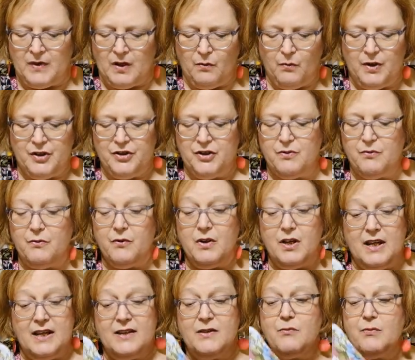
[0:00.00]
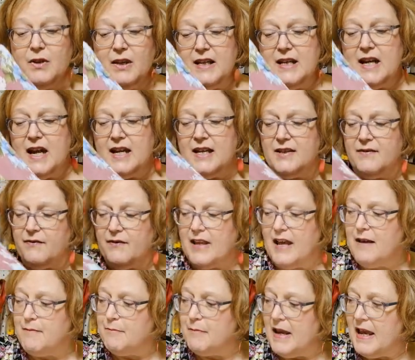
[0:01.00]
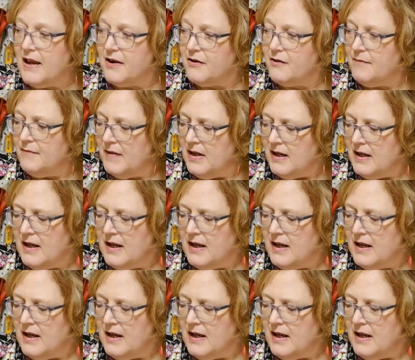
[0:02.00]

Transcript: which is really nice for that pattern.